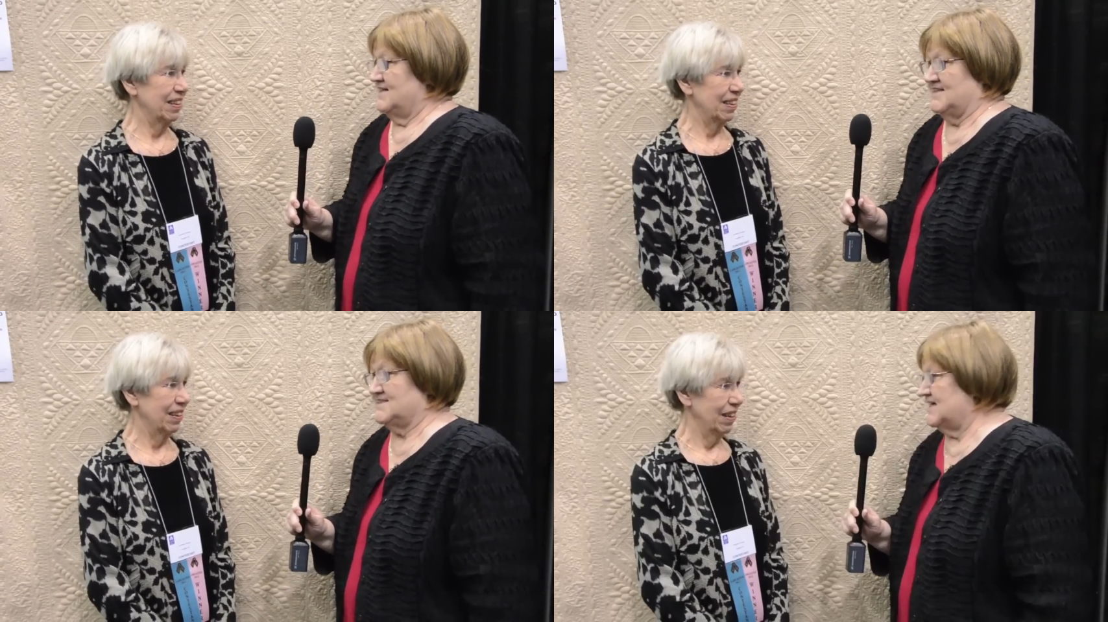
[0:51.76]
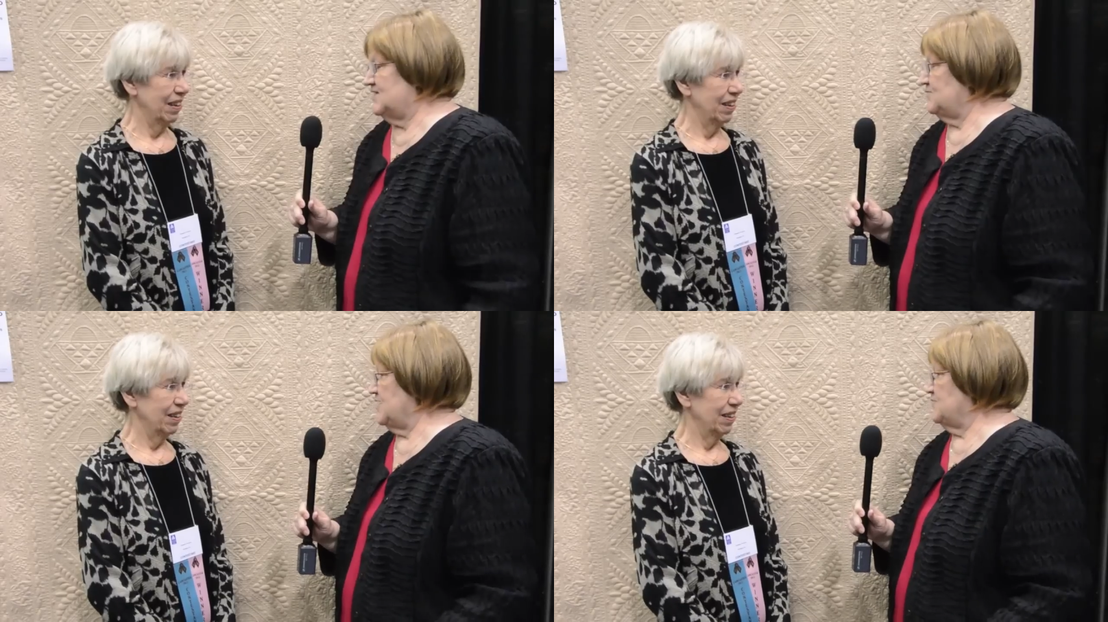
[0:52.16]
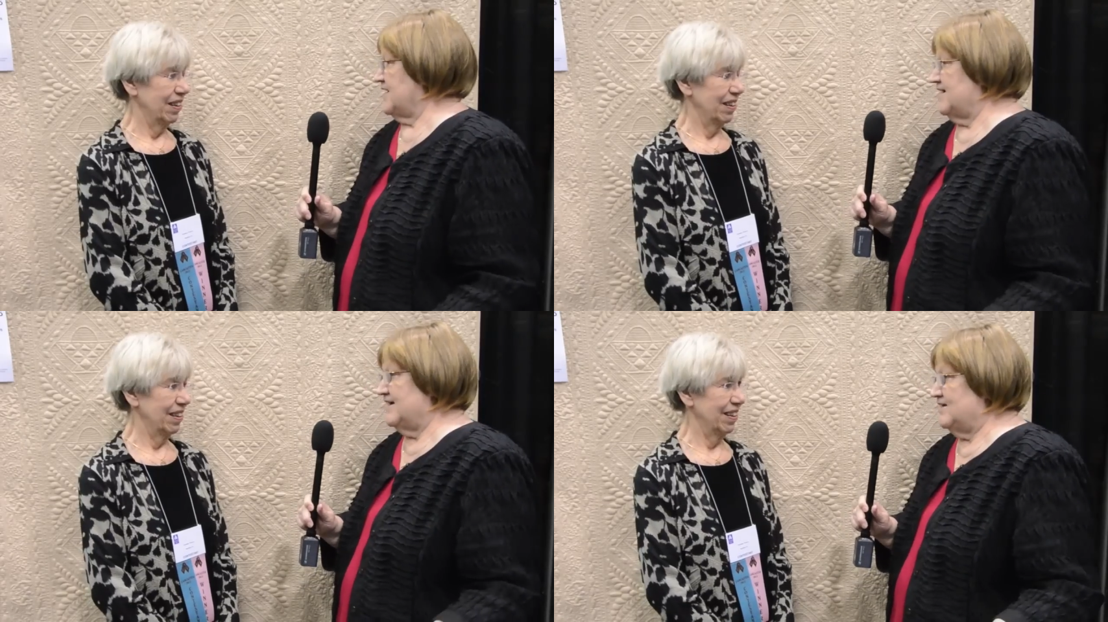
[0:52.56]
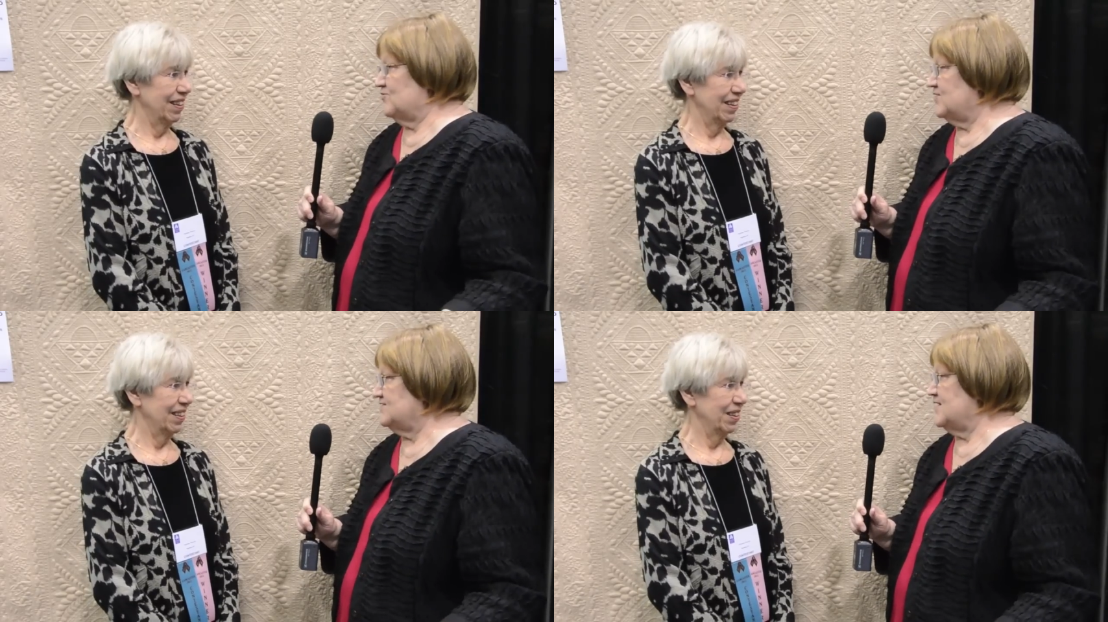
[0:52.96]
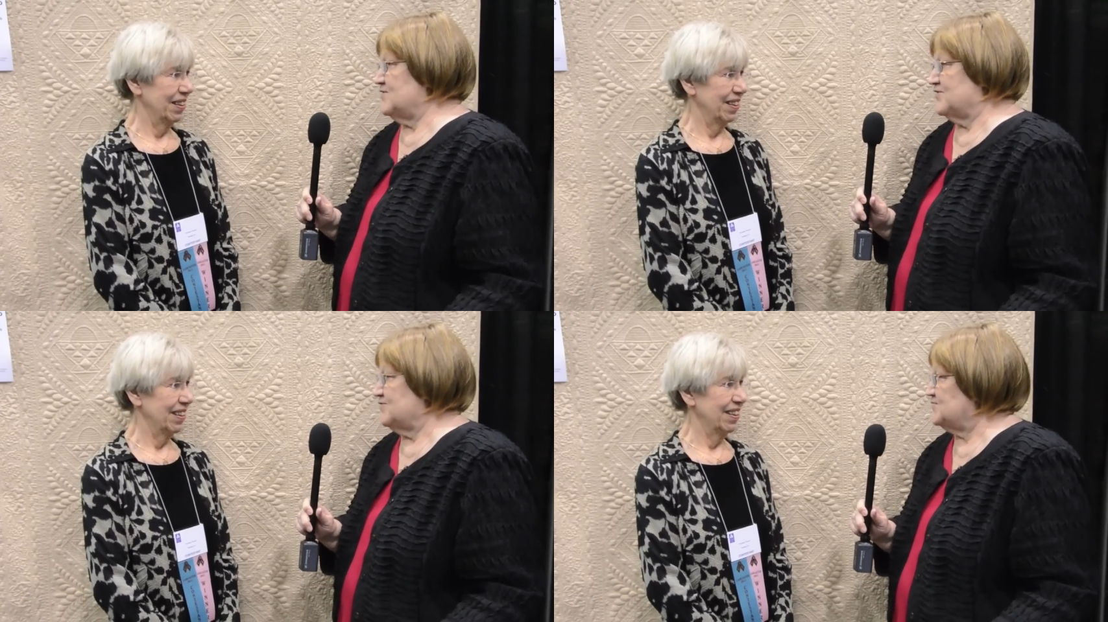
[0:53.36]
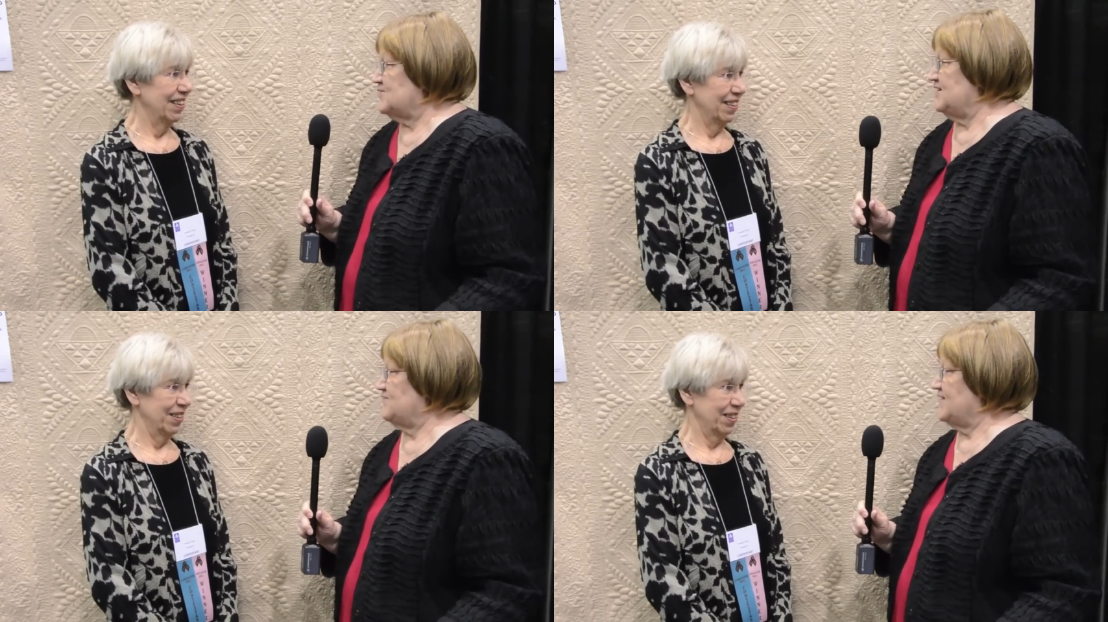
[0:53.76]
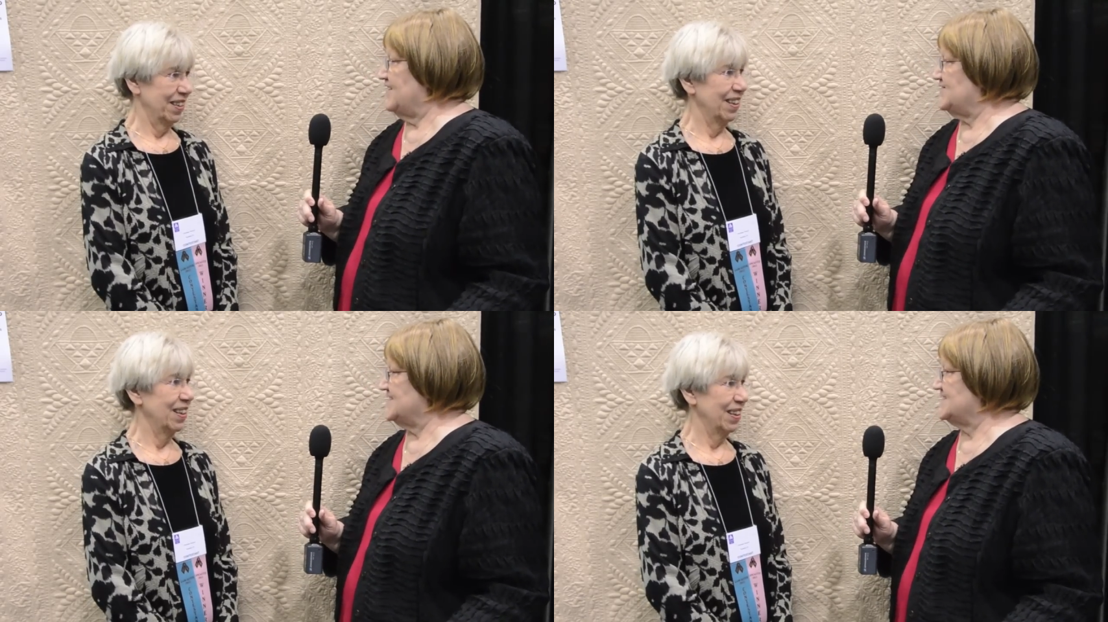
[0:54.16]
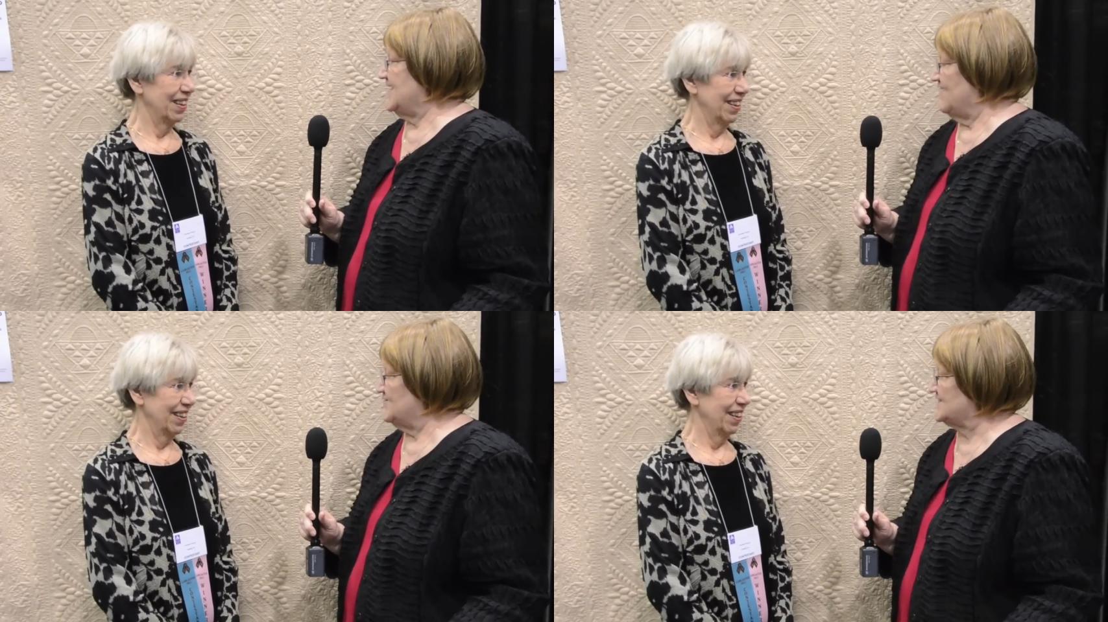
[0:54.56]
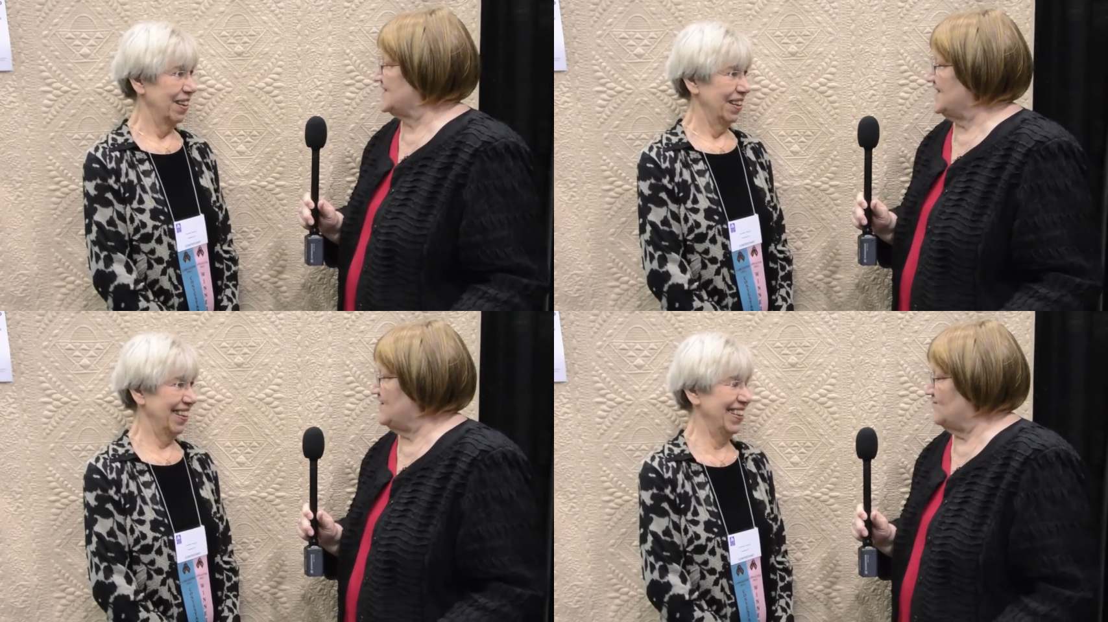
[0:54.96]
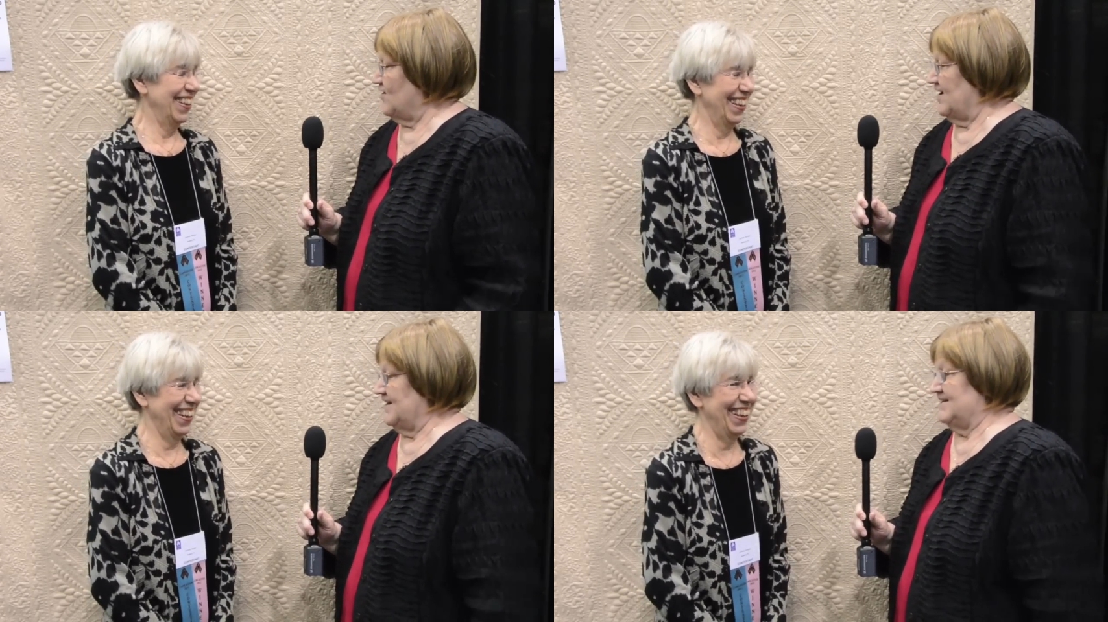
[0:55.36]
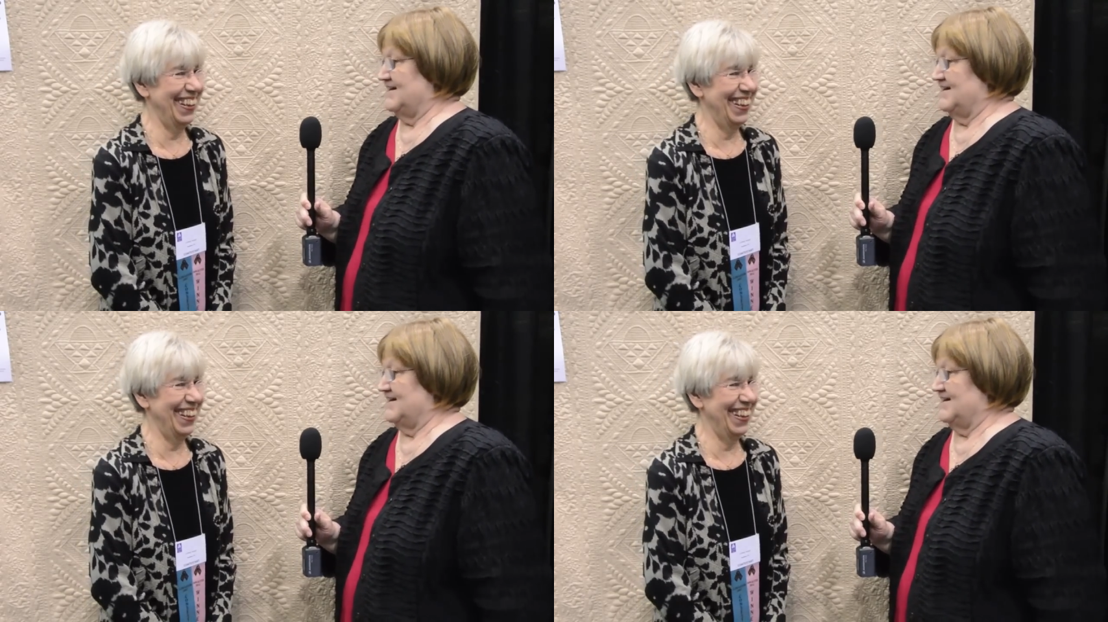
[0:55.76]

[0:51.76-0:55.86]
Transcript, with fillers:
Speaker 1: they said to me, Bonnie, quilt number 325 doesn't have a sleeve on it.